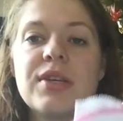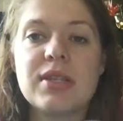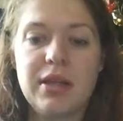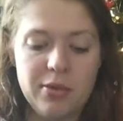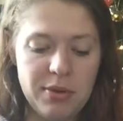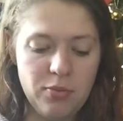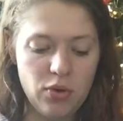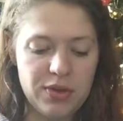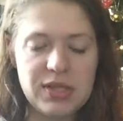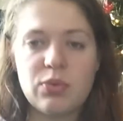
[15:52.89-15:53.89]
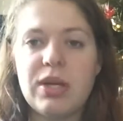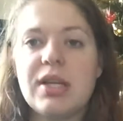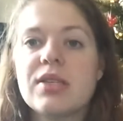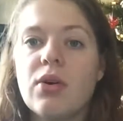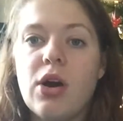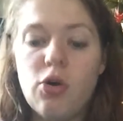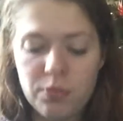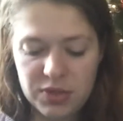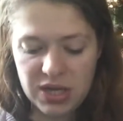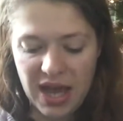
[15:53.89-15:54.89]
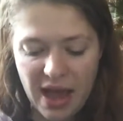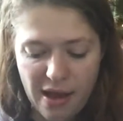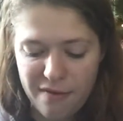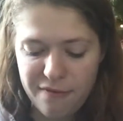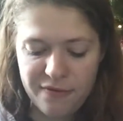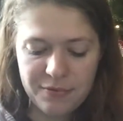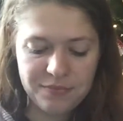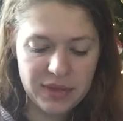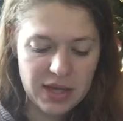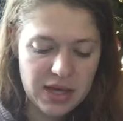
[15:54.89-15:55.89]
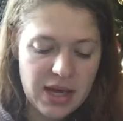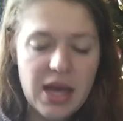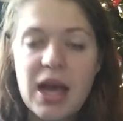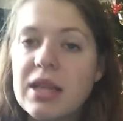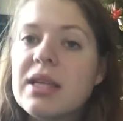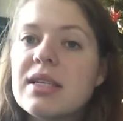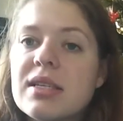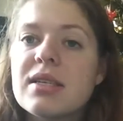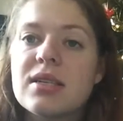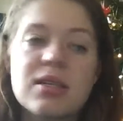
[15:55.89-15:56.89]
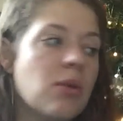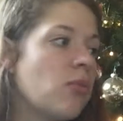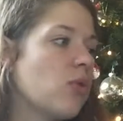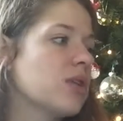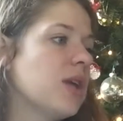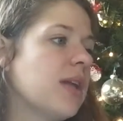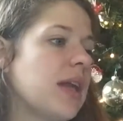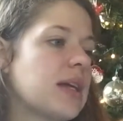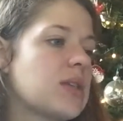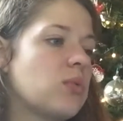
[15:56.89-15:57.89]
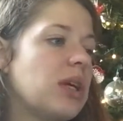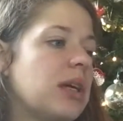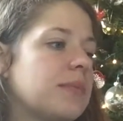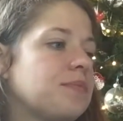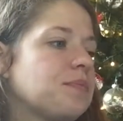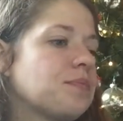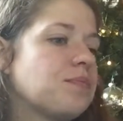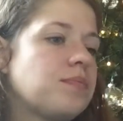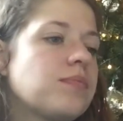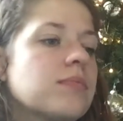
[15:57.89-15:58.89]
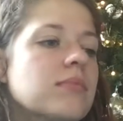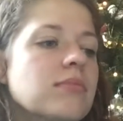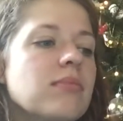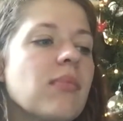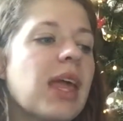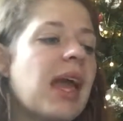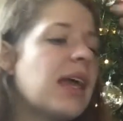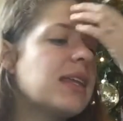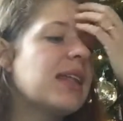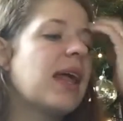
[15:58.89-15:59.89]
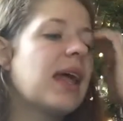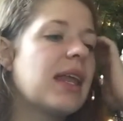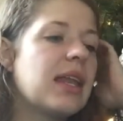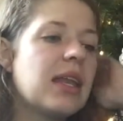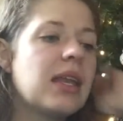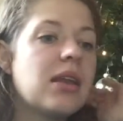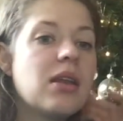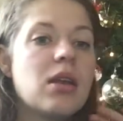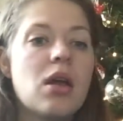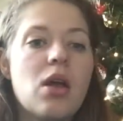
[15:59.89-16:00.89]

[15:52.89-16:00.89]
on this a little bit more this week, so I hope to have at least some more done next week. And then